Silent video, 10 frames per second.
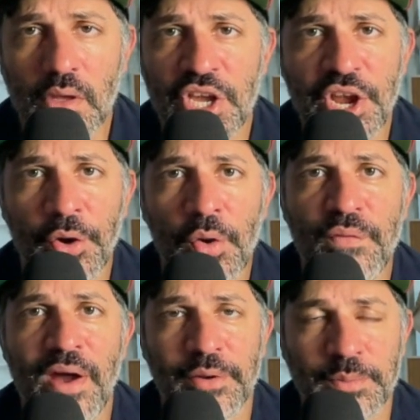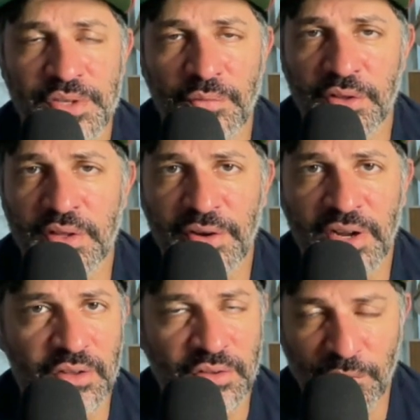Herro found himself in a
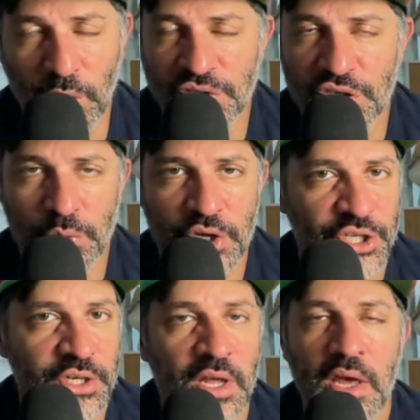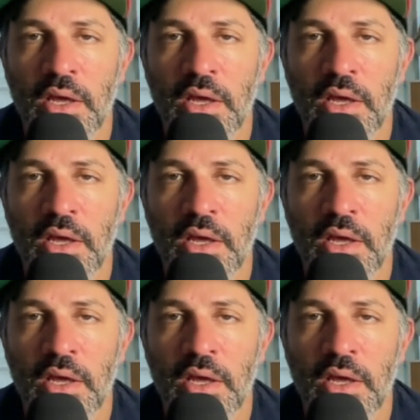difficult situation.